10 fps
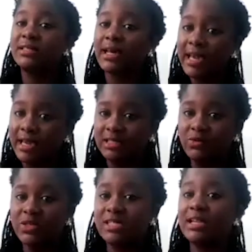8, we
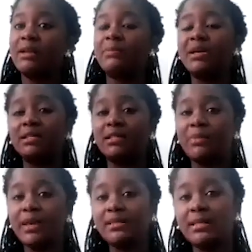say that the
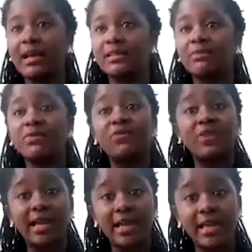person has hemophilia
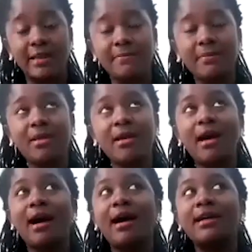A.
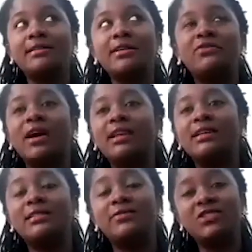And if one is
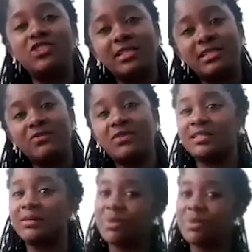deficient in factor
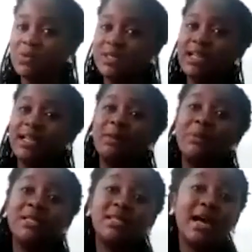B, we say that the person
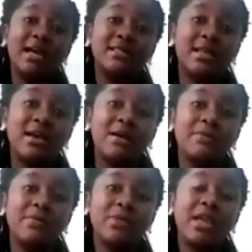has,
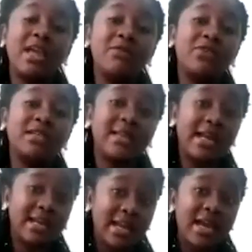in factor
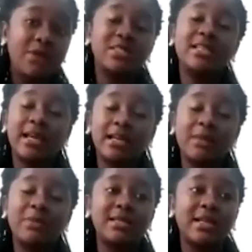9, we say that the
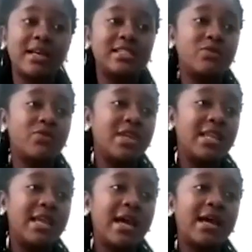person has
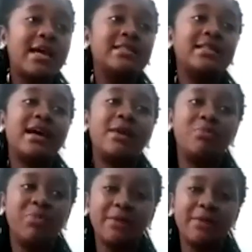hemophilia type
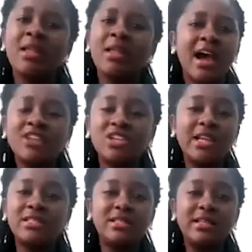B.
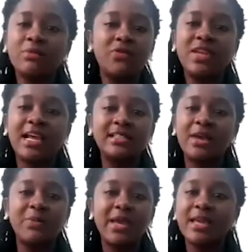Actually, hemophilia type
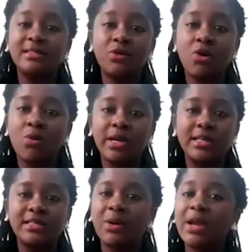A is the commonest.
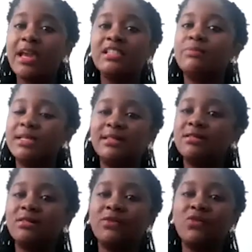About 80%
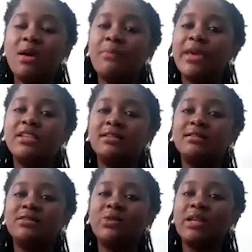of
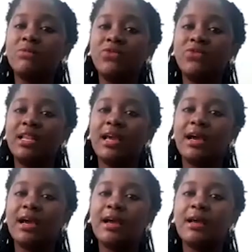patients with hemophilia
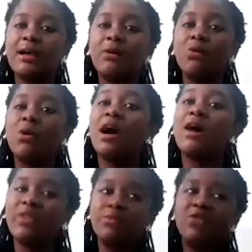will
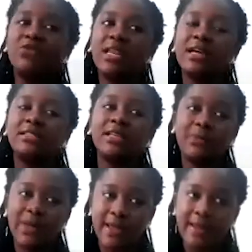have hemophilia type
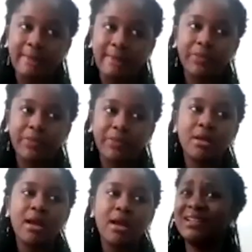A.
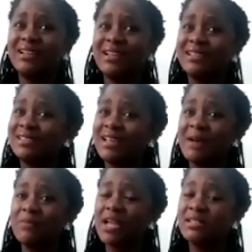It's
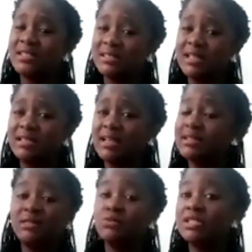a disease that
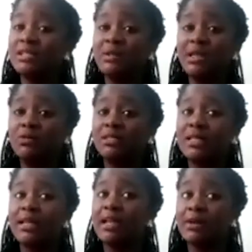is
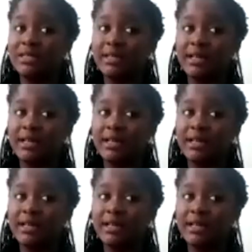mostly inherited.